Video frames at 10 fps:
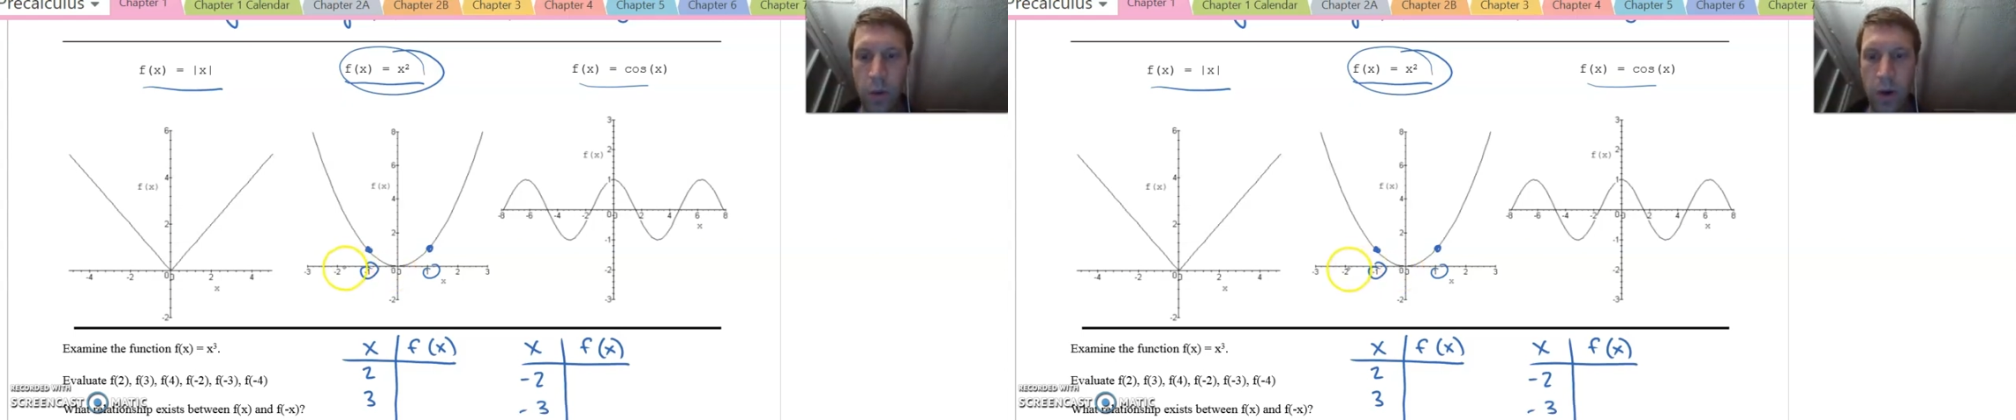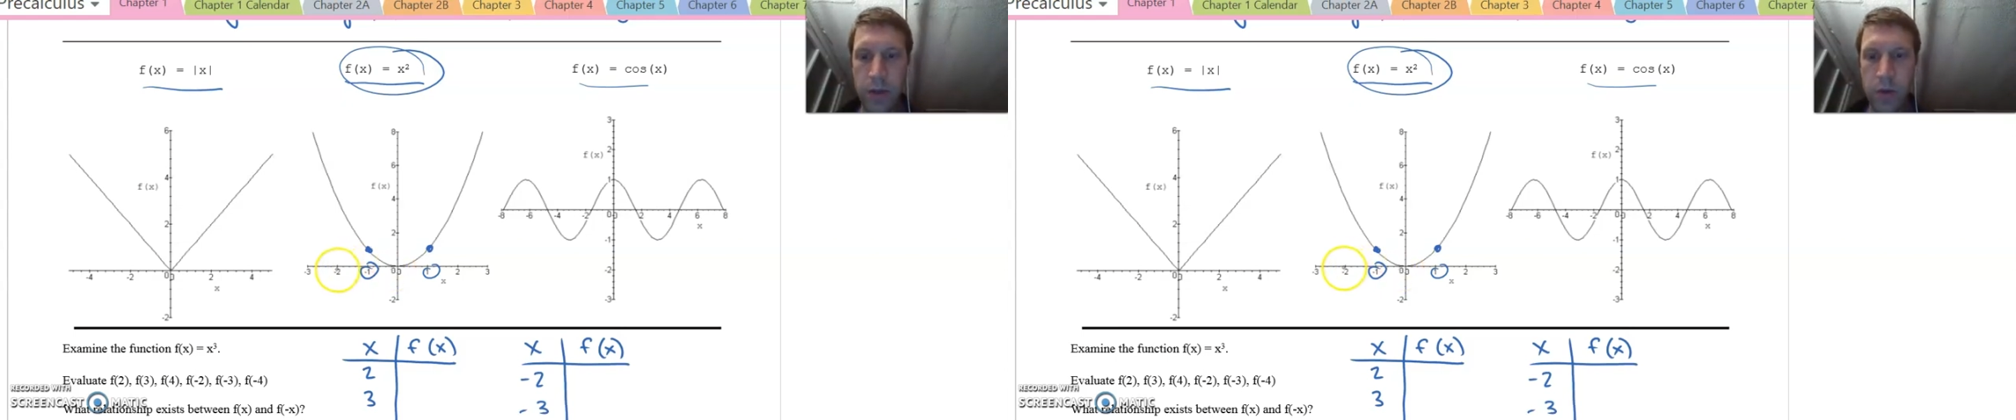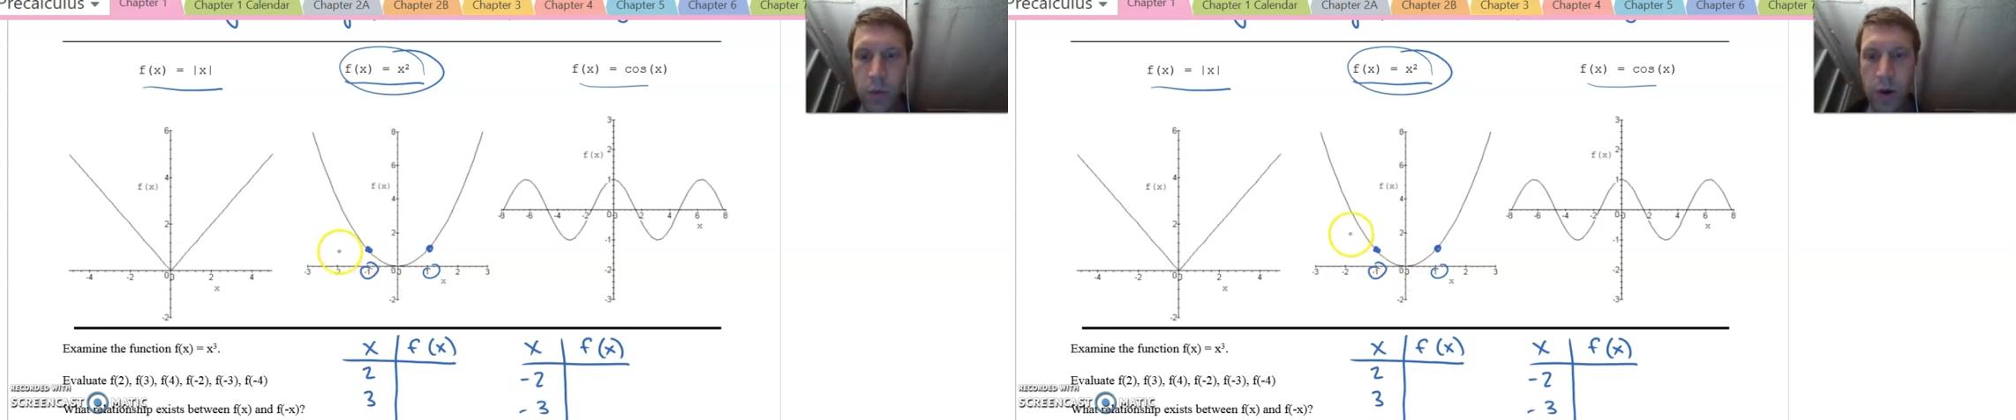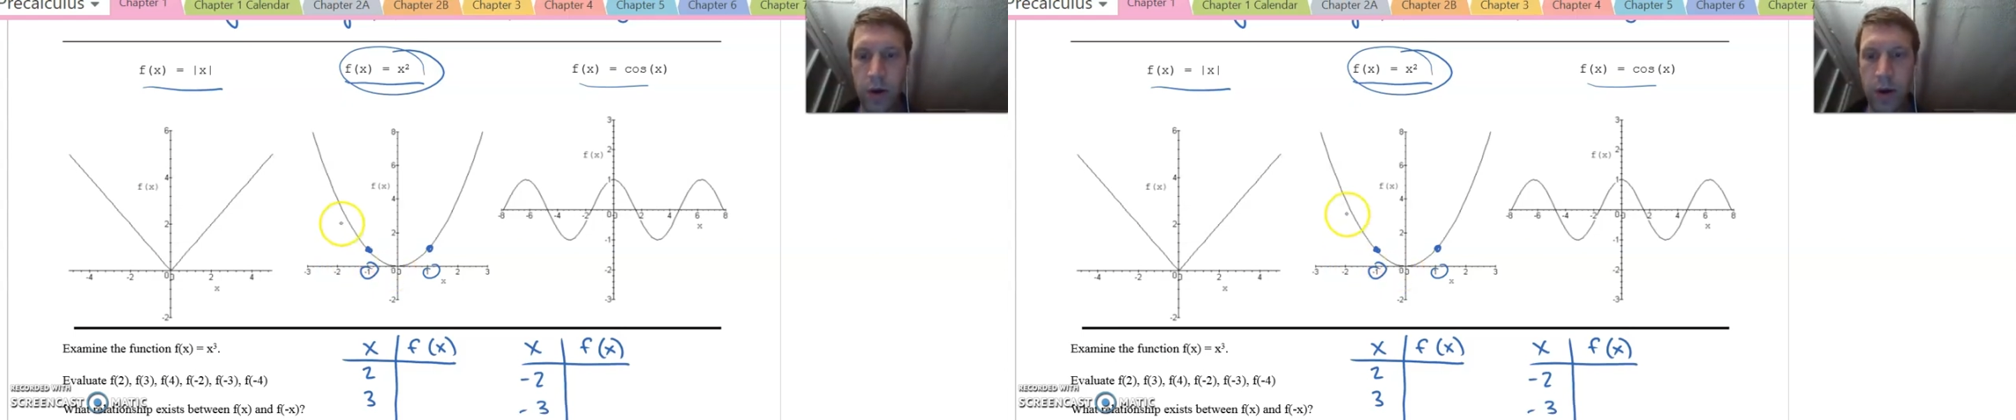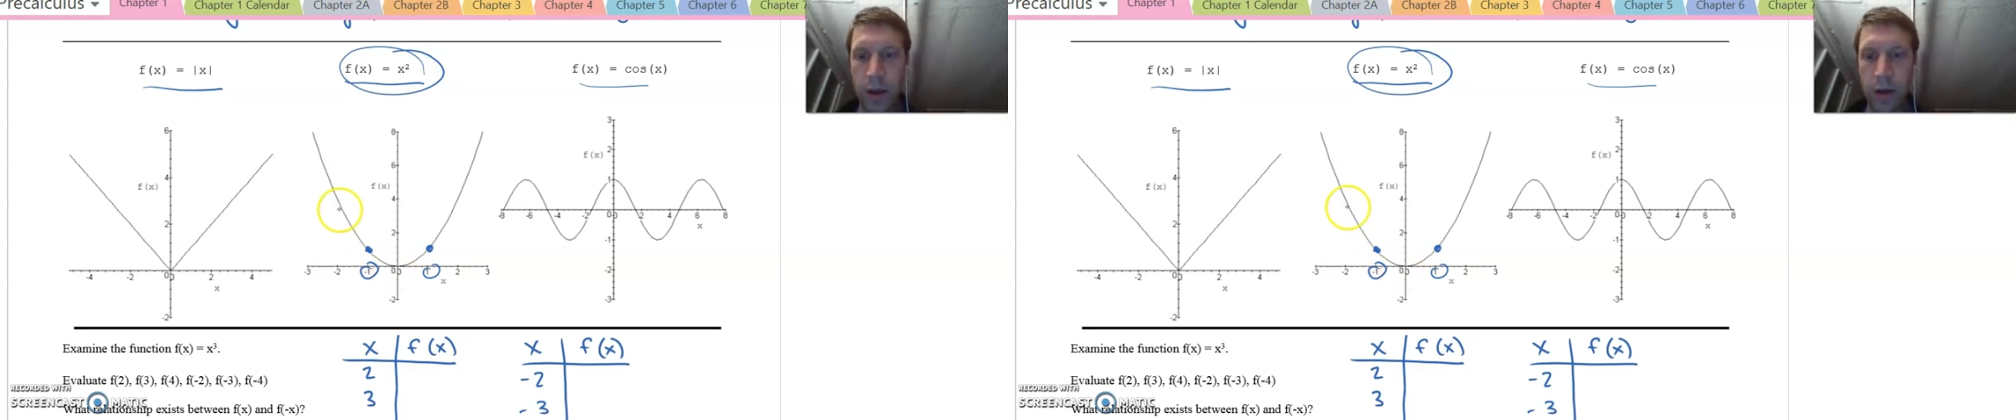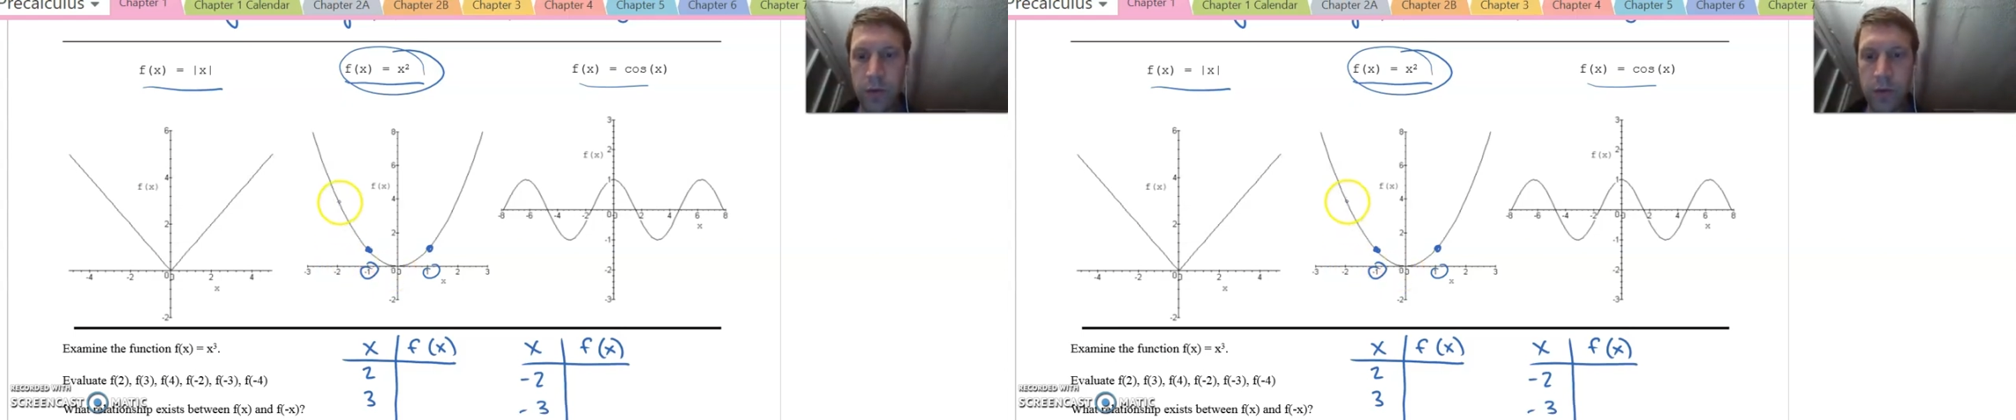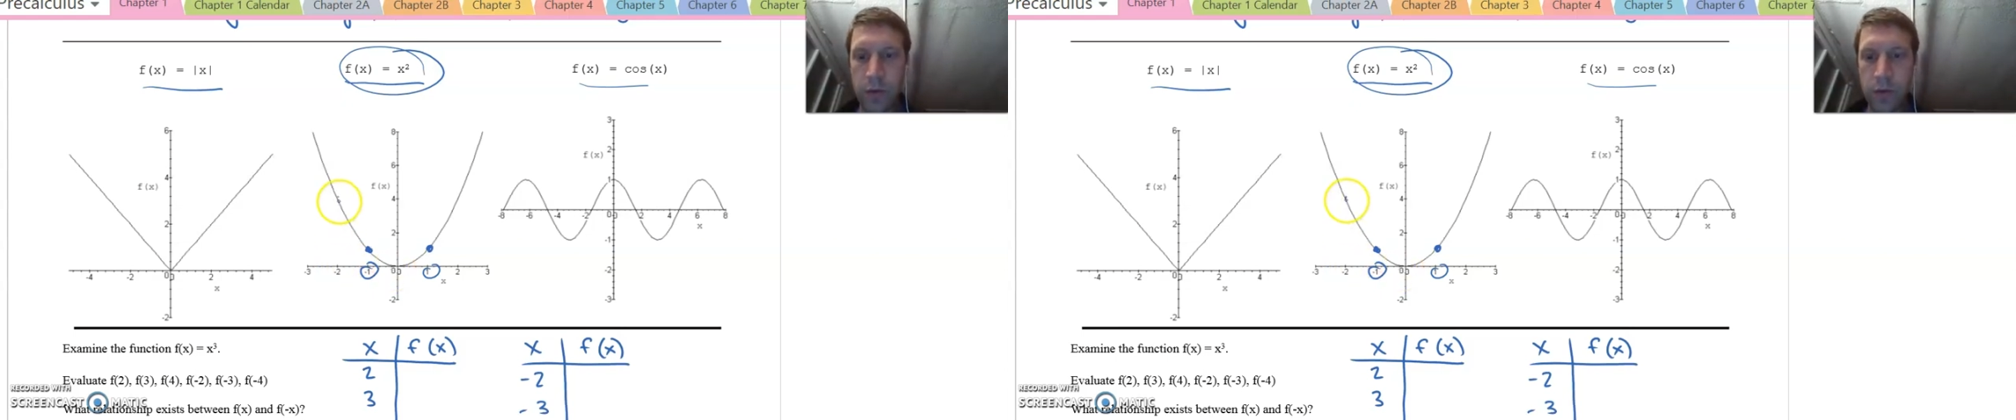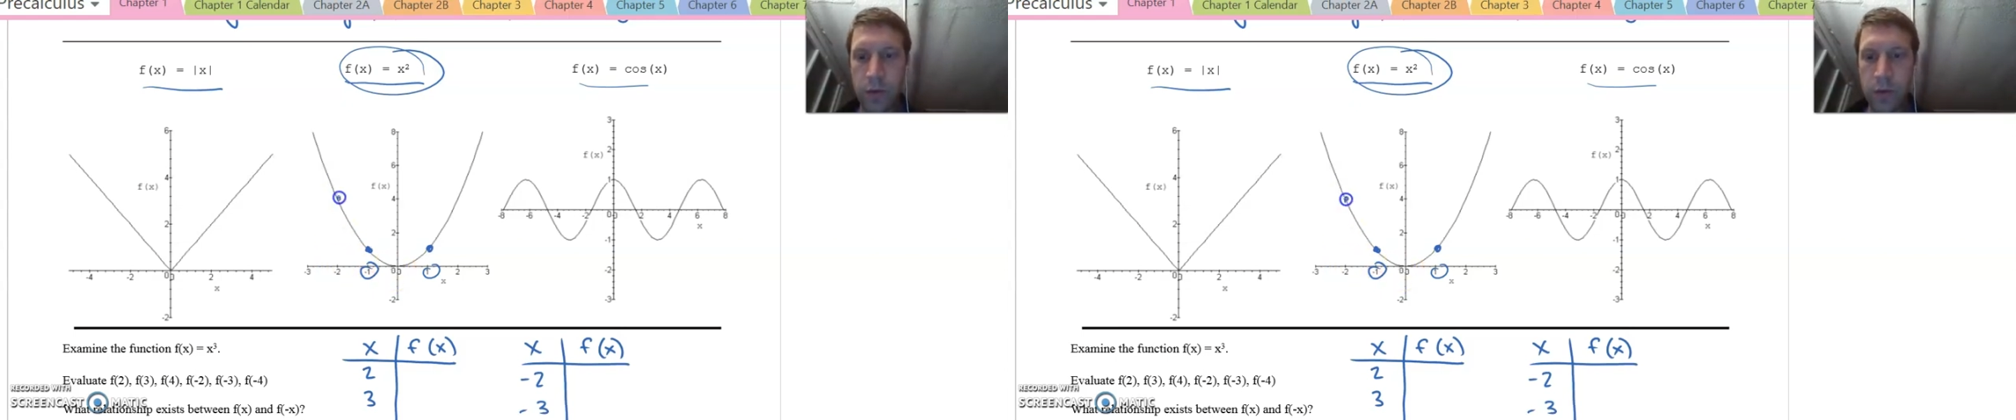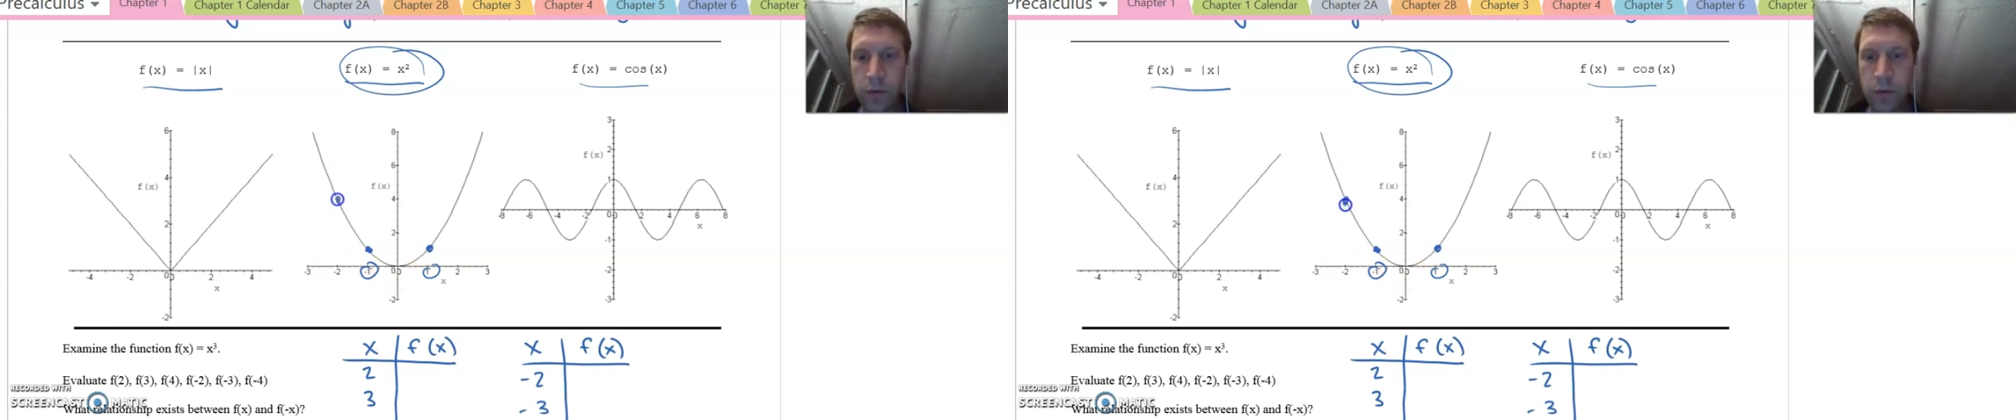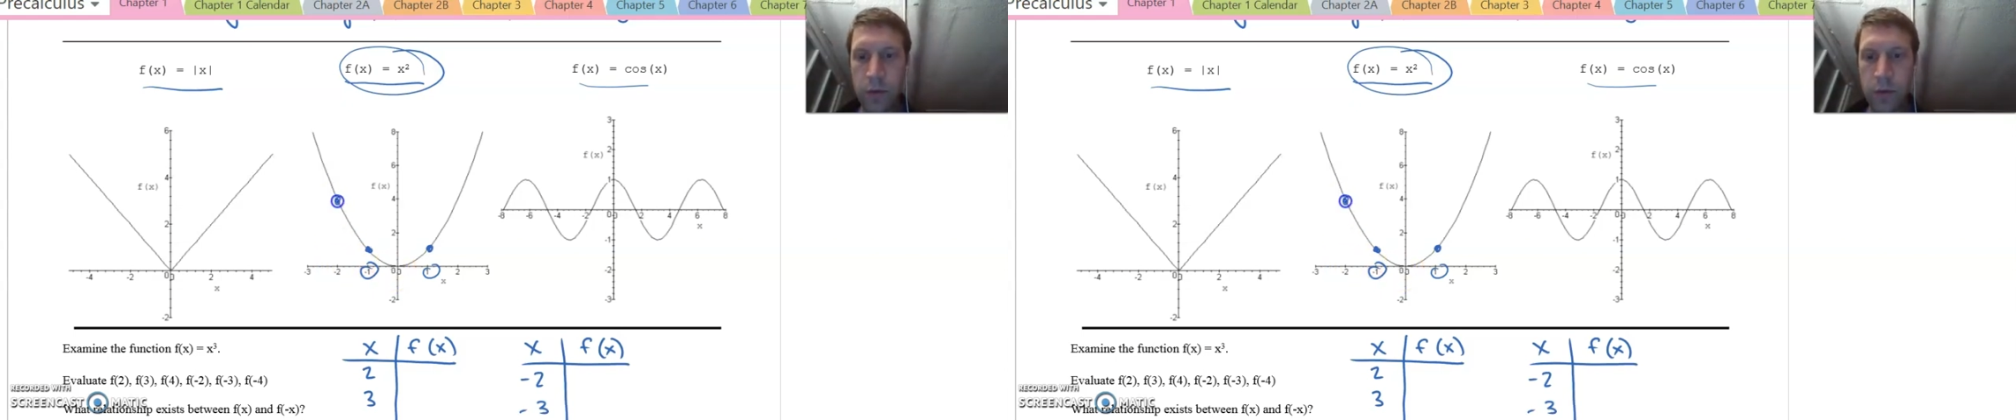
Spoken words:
When I square negative 2,